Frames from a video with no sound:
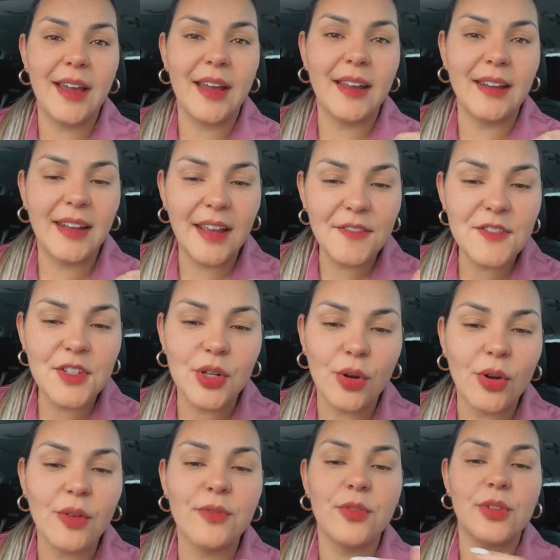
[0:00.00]
I left it
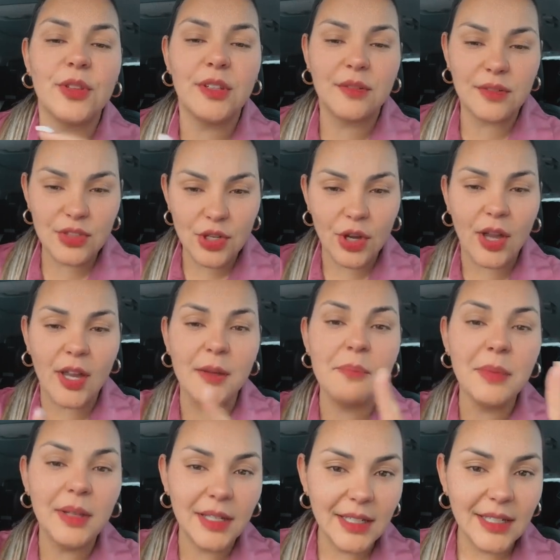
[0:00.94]
on for the
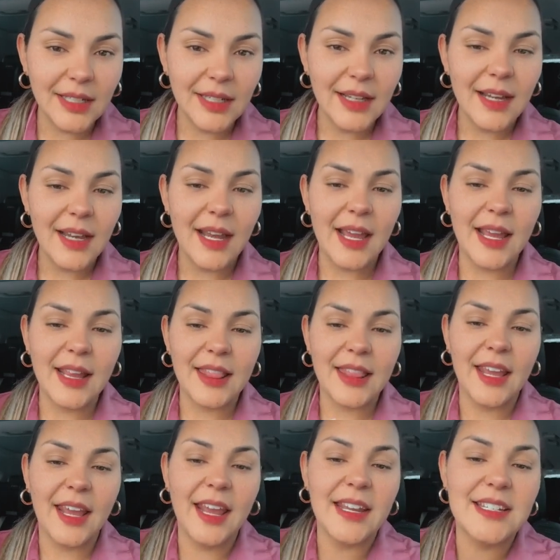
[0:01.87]
time and
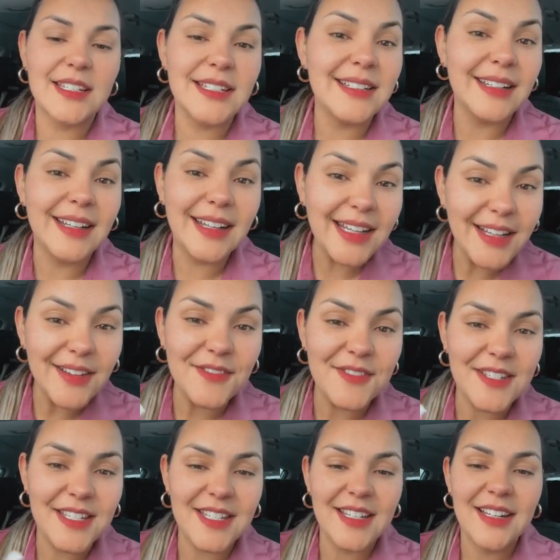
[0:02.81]
the hair didn't
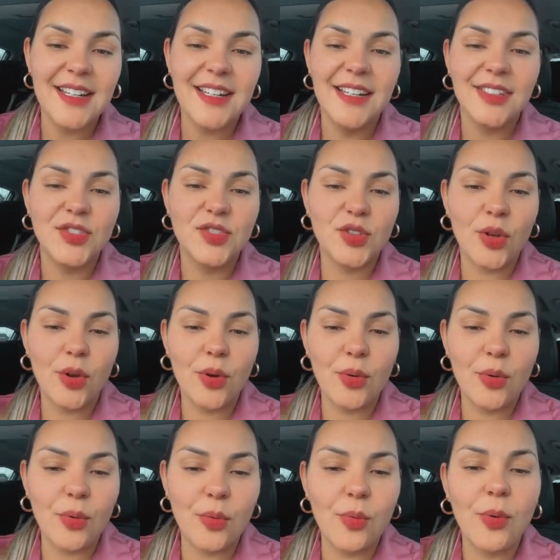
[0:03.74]
lift.
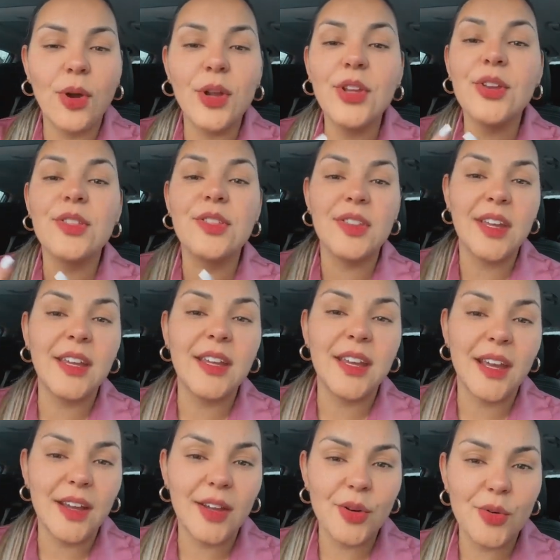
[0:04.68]
So what you
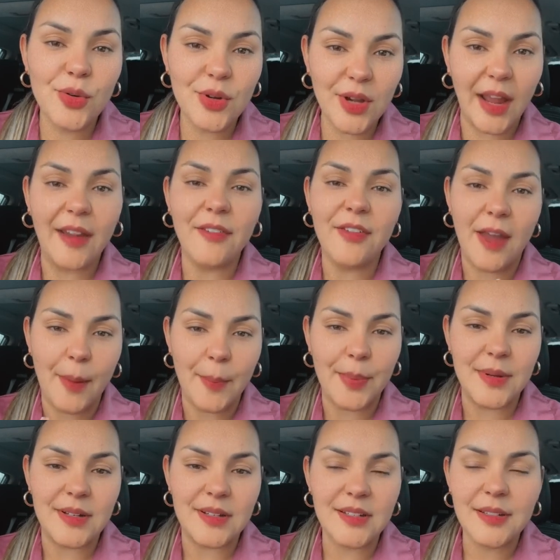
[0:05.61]
think could have
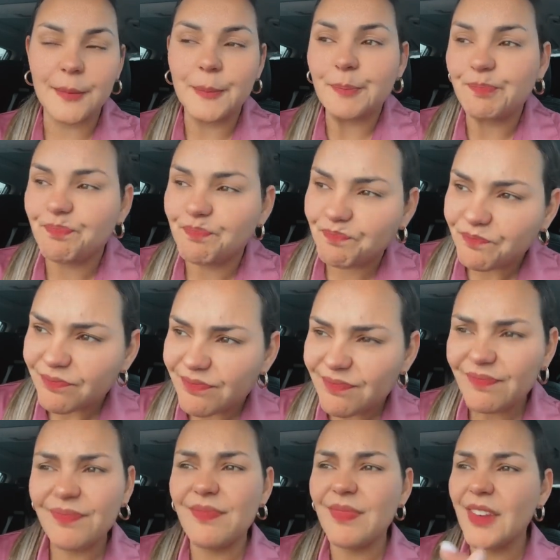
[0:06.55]
happened?
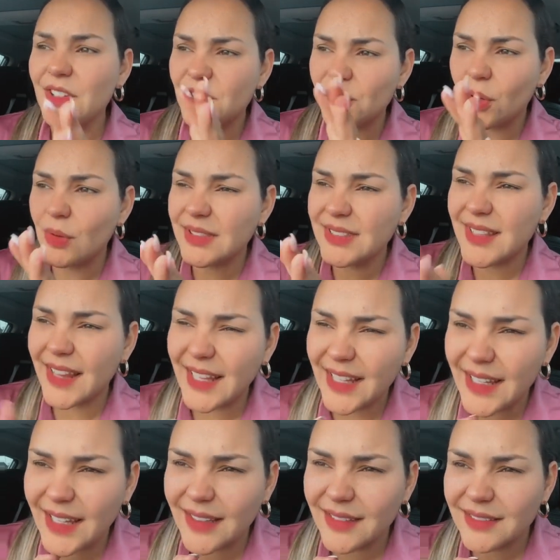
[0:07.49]
So I was
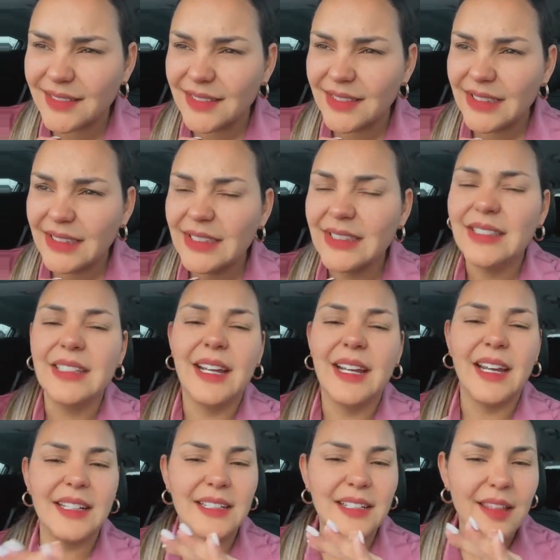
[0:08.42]
thinking,
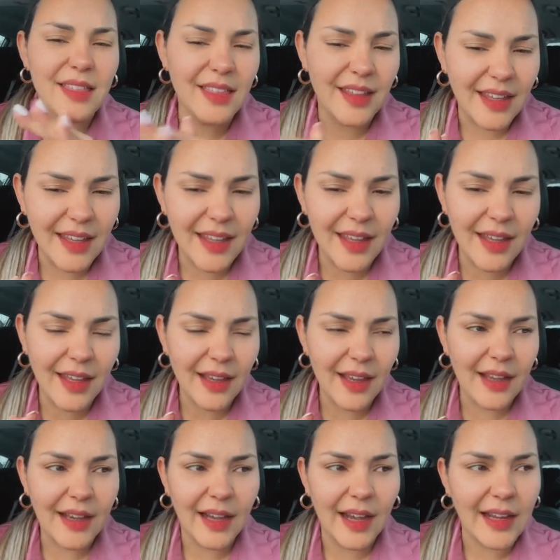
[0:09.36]
and
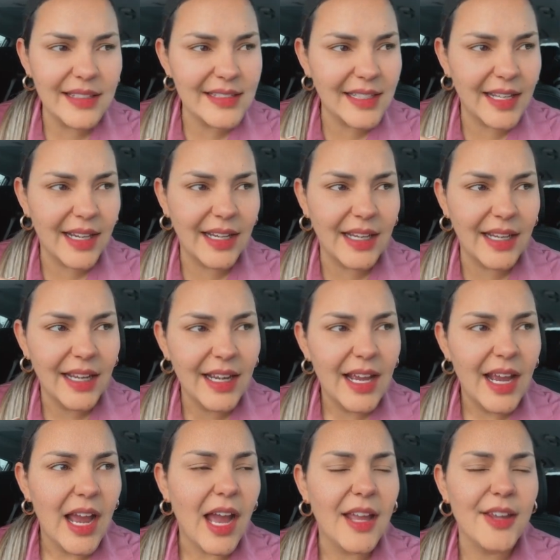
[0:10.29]
I said,
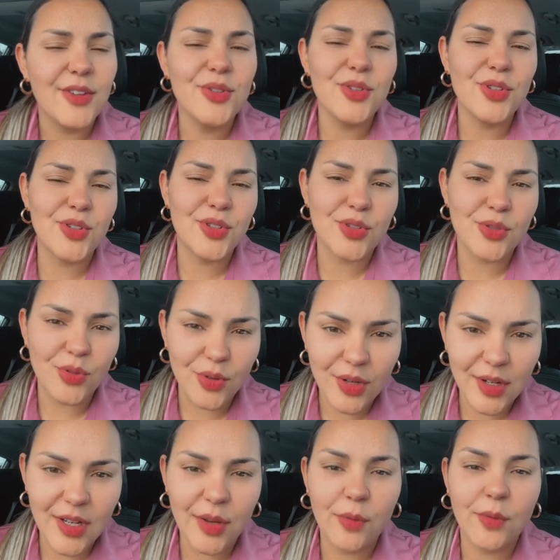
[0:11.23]
are you
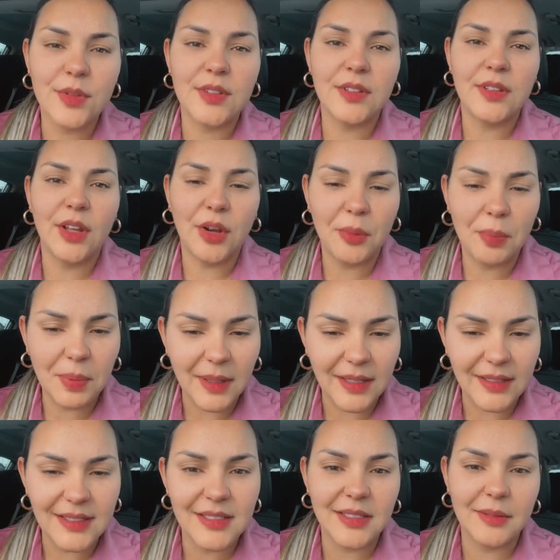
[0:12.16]
sure that was
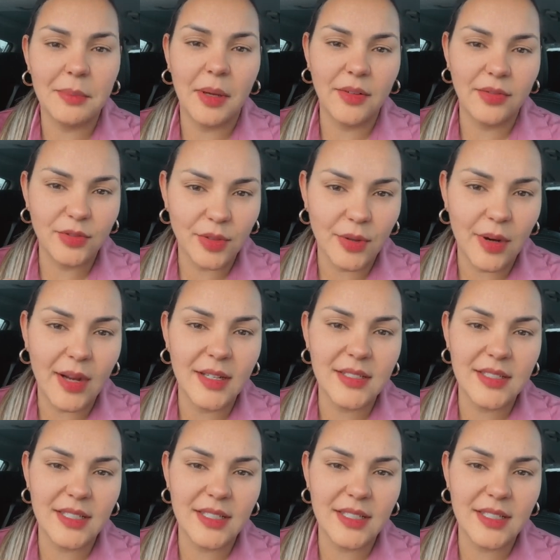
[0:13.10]
nanoplasty by Flora?